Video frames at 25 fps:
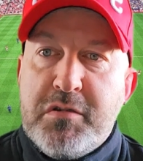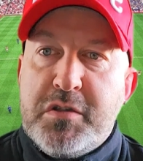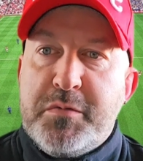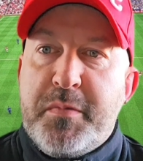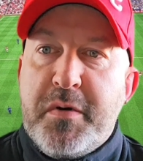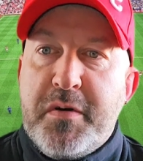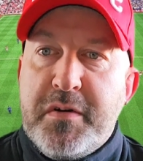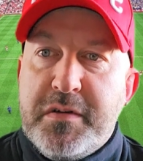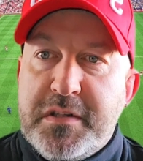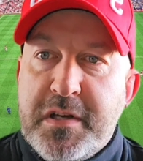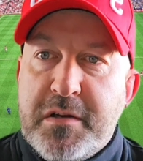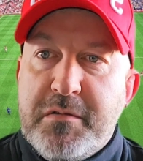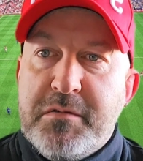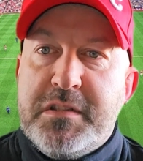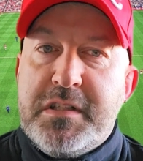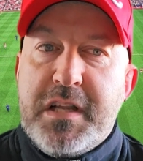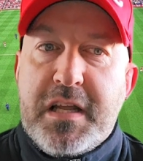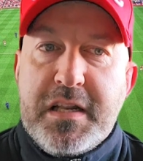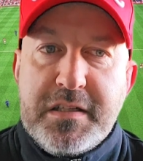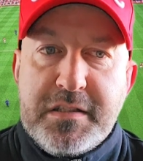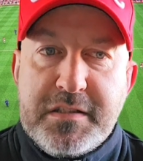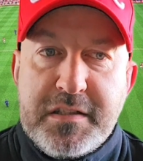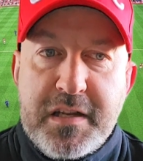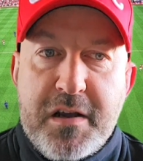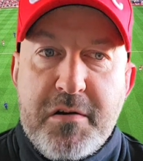Espirito
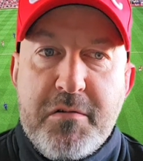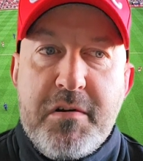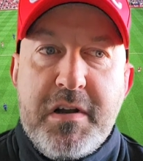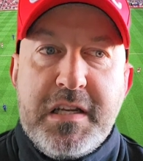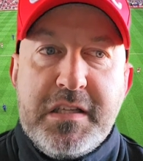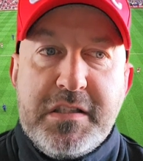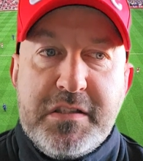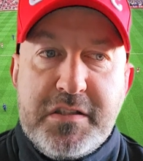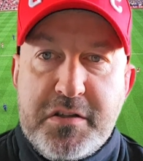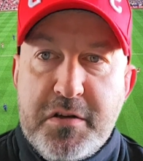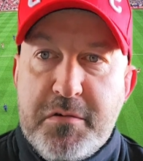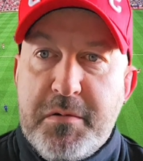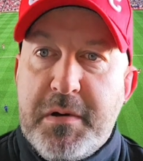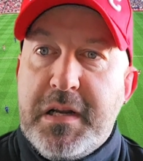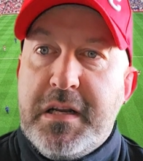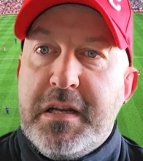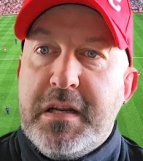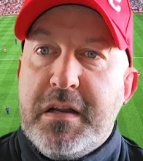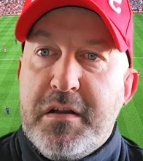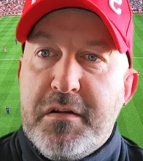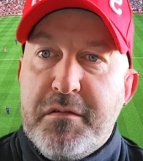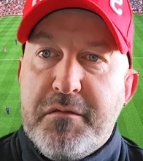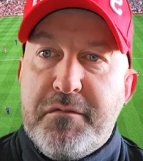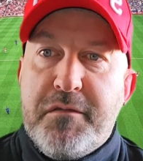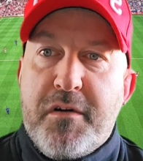Santo is
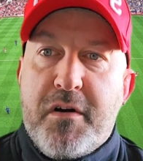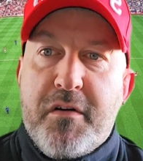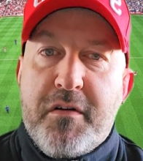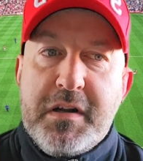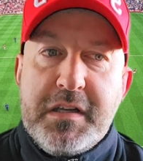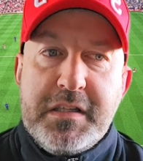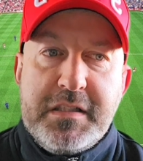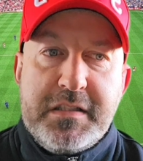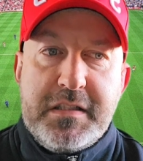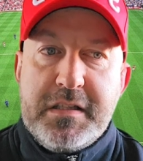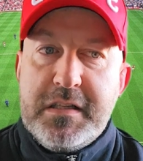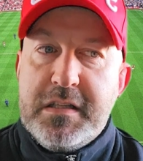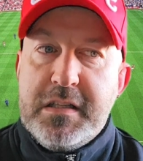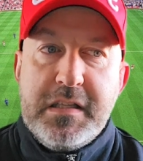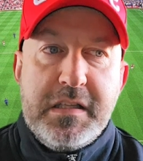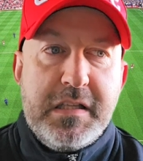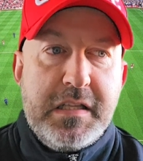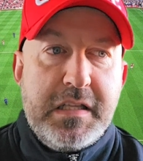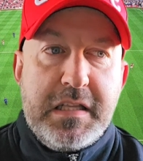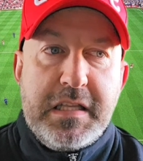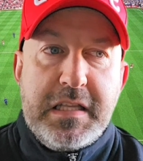doing at Forest.